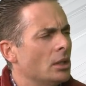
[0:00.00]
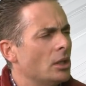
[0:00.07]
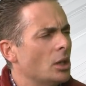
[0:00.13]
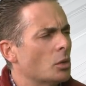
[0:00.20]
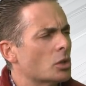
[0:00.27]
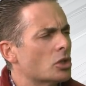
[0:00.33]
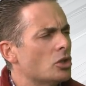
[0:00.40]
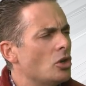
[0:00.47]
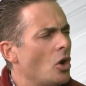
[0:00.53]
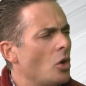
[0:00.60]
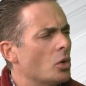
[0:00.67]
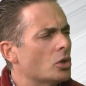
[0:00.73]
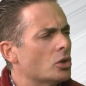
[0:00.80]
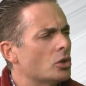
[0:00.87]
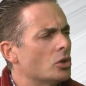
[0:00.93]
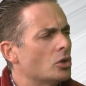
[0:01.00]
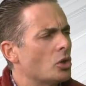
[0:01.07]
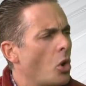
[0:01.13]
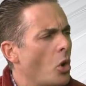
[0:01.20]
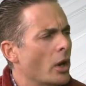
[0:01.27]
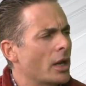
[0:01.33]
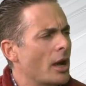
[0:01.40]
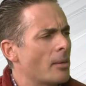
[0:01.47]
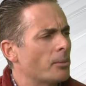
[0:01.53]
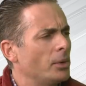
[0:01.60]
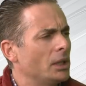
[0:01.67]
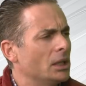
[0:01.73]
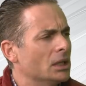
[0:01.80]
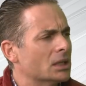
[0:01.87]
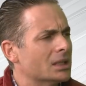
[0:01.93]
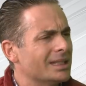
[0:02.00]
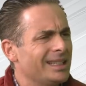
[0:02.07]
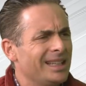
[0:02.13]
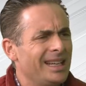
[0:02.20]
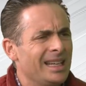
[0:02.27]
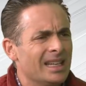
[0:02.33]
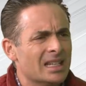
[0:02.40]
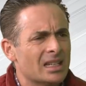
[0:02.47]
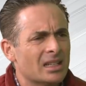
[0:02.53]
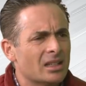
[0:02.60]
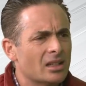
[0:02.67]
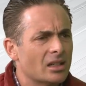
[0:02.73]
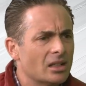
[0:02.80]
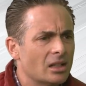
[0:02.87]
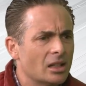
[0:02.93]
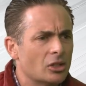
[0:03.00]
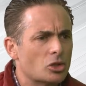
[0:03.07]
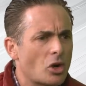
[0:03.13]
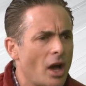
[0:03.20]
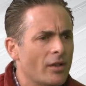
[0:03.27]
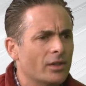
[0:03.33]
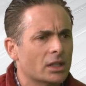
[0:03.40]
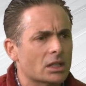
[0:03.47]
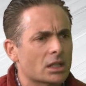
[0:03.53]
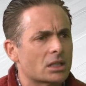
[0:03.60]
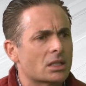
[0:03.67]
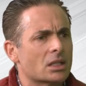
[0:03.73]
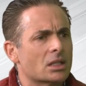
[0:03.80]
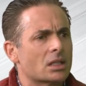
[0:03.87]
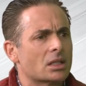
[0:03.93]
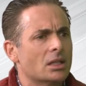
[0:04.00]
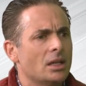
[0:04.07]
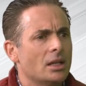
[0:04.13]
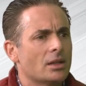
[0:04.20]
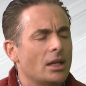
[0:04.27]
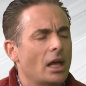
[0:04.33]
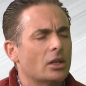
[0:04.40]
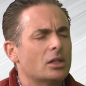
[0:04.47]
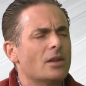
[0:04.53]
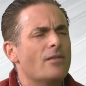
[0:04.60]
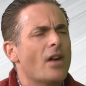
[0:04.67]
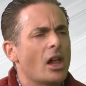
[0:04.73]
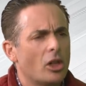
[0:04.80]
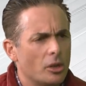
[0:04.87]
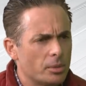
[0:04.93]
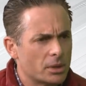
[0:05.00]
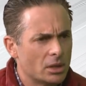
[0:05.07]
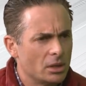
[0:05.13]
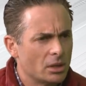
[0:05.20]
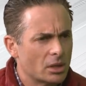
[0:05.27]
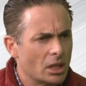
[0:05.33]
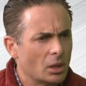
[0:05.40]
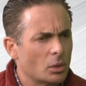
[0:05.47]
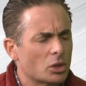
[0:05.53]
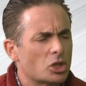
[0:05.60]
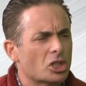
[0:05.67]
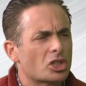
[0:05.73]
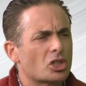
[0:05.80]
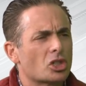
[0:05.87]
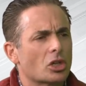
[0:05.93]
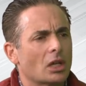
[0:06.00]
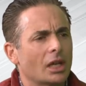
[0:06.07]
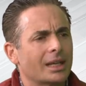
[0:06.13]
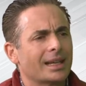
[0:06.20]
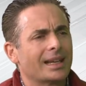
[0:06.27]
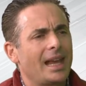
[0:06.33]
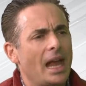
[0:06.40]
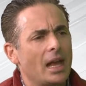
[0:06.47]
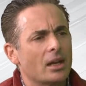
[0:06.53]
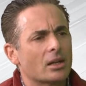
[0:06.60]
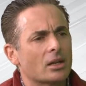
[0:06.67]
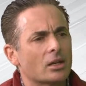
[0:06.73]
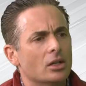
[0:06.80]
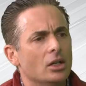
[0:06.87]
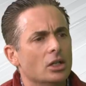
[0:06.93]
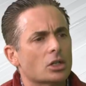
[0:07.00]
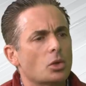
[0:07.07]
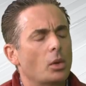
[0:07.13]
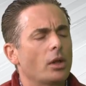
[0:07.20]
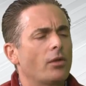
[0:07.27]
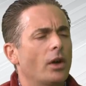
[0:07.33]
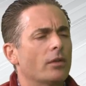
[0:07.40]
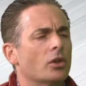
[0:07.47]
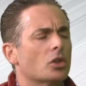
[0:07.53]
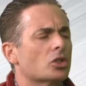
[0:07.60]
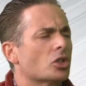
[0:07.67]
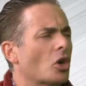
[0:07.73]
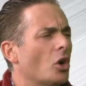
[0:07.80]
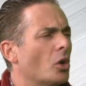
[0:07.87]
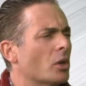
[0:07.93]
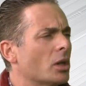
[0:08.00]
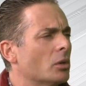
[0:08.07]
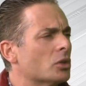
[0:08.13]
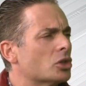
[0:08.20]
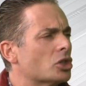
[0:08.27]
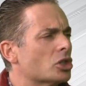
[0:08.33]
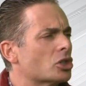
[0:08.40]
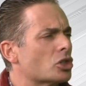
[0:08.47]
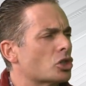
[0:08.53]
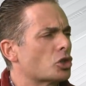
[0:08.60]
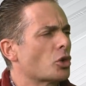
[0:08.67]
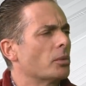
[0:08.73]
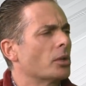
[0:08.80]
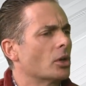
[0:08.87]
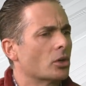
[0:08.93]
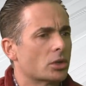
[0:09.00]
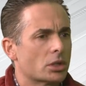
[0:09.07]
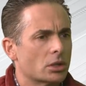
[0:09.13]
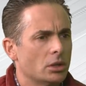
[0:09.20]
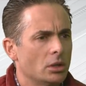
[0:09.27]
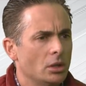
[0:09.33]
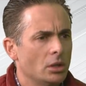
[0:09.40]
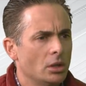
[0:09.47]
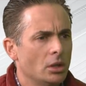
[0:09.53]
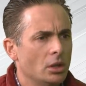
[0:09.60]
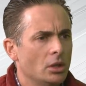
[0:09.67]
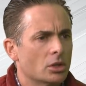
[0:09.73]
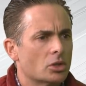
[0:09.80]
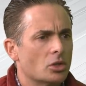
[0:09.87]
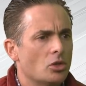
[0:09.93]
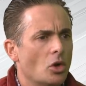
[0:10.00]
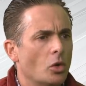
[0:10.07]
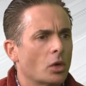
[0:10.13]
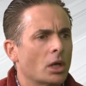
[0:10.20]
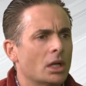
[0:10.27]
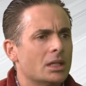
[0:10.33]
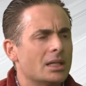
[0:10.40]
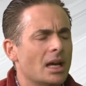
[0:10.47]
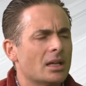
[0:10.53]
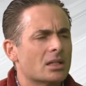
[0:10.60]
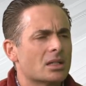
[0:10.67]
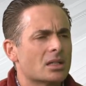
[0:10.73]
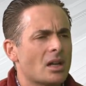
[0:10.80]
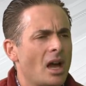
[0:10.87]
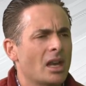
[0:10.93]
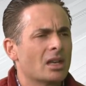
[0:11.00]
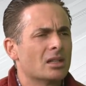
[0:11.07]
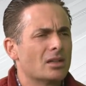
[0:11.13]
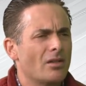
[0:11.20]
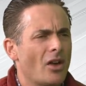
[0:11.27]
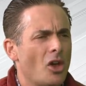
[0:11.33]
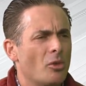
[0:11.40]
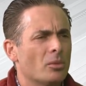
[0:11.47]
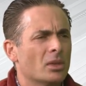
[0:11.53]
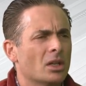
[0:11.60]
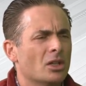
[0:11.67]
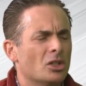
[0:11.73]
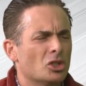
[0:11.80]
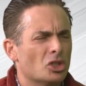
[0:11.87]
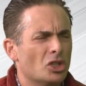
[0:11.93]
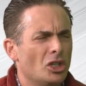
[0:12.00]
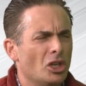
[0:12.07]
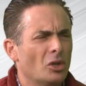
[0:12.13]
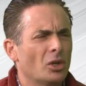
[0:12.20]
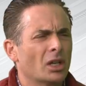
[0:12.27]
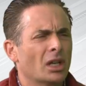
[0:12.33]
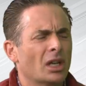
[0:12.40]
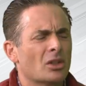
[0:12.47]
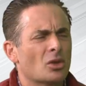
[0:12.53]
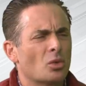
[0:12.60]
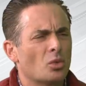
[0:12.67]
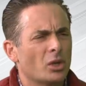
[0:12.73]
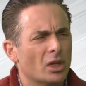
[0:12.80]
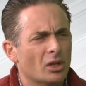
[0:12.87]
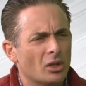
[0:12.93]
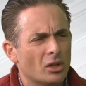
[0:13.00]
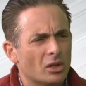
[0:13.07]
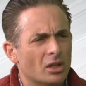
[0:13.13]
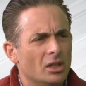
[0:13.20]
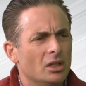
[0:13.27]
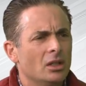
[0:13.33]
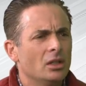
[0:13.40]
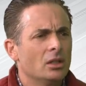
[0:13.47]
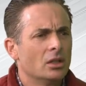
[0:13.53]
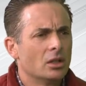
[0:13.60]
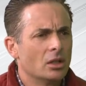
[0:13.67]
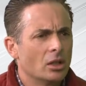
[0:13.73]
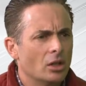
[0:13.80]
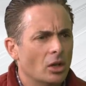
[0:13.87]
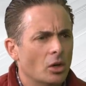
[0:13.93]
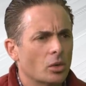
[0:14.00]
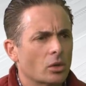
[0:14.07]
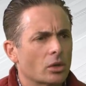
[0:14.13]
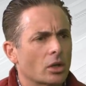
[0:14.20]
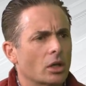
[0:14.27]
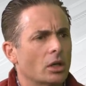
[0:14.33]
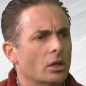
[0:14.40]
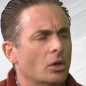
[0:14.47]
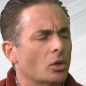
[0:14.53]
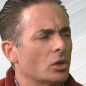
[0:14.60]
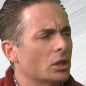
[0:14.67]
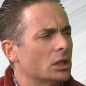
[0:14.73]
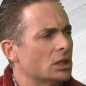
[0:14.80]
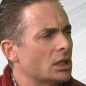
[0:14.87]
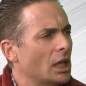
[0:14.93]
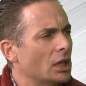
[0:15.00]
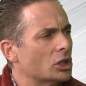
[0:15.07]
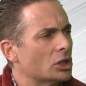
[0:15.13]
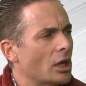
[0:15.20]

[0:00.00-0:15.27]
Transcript: there was no toy companies in driving distance that developed. Mm. They mm-hmm. were just, like in Canada 25 years ago, it was just distributors. Gotcha. So no one had done design and development and engineering and the real, you know, uh, early stage